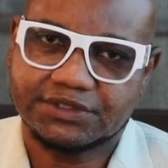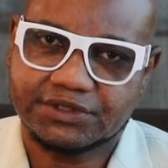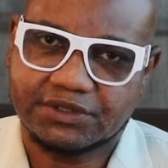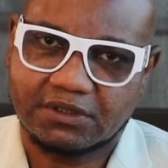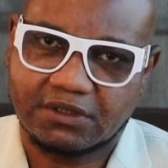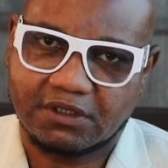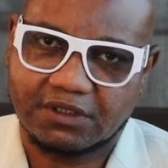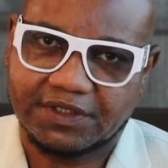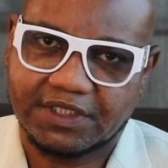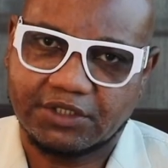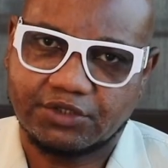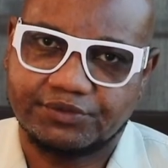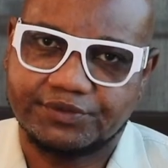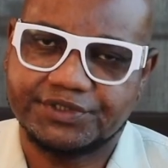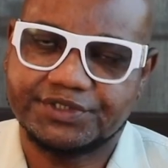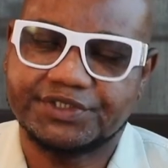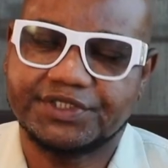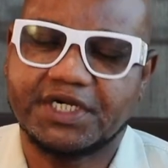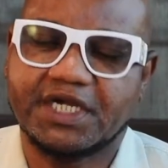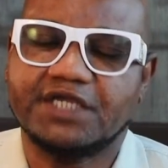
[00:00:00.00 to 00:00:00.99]
score that will be
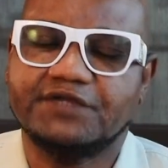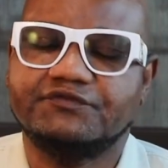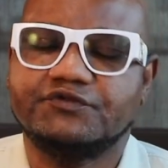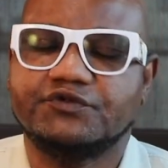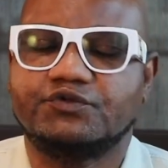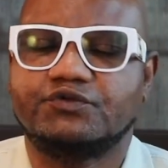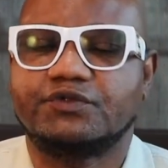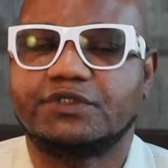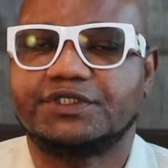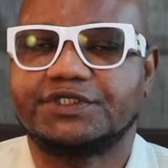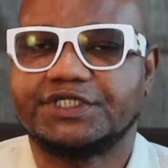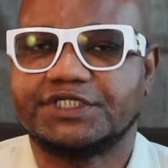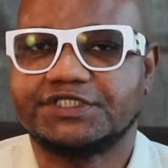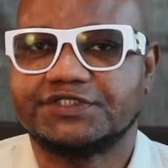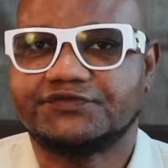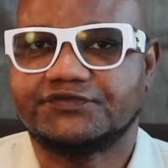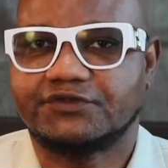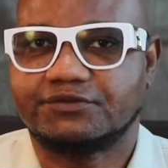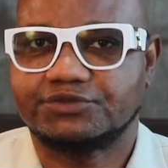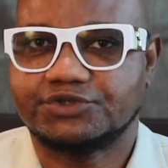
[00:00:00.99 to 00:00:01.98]
derived will
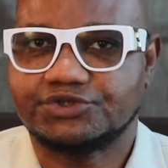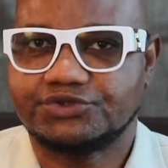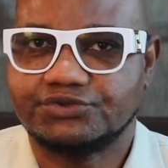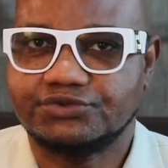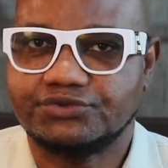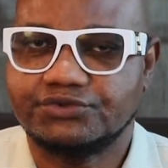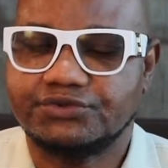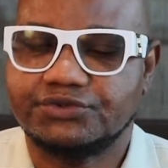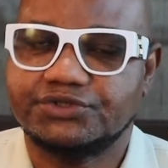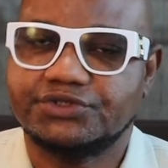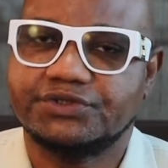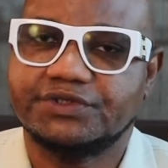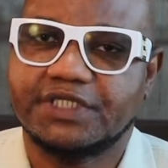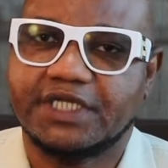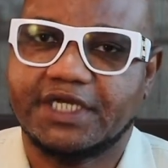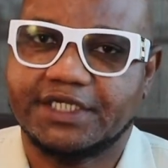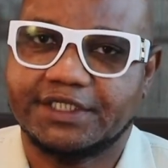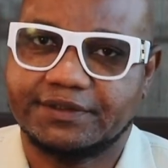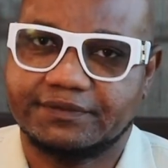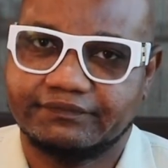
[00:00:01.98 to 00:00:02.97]
range from 2 to
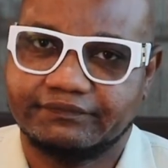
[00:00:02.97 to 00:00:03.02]
9,